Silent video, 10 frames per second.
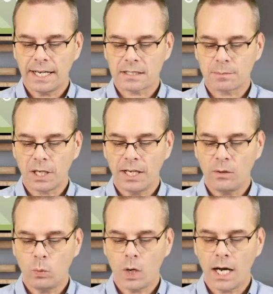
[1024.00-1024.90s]

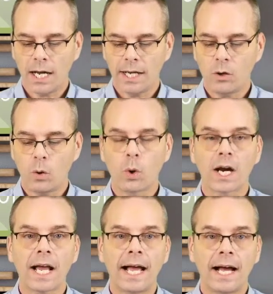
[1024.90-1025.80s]
explain why
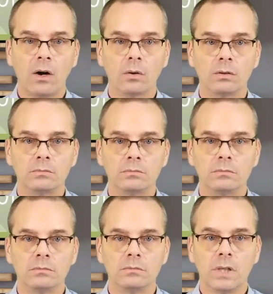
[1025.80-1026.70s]
or how,
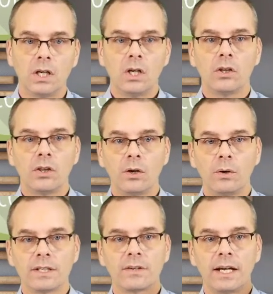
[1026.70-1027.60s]

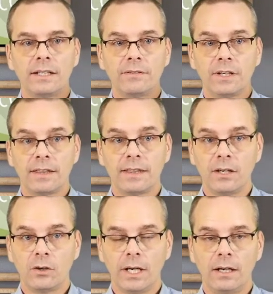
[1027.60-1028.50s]
though a scientific
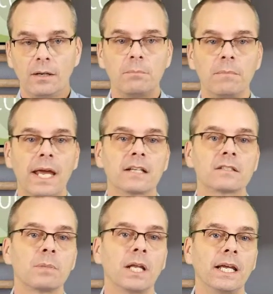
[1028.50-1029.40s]
theory may
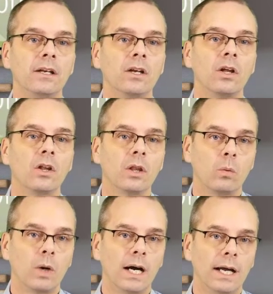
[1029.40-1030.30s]
explain the
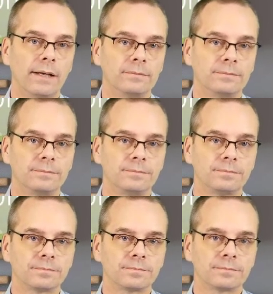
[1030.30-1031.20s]
why,
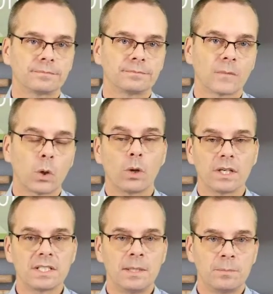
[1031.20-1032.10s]
or
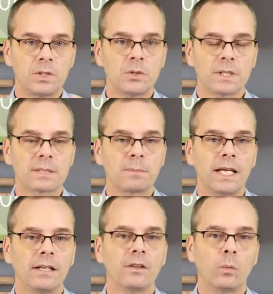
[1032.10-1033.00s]
attempt to
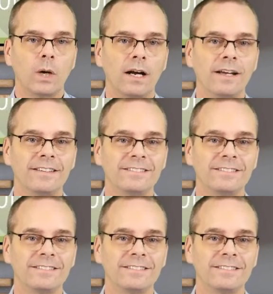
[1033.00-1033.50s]
explain the why.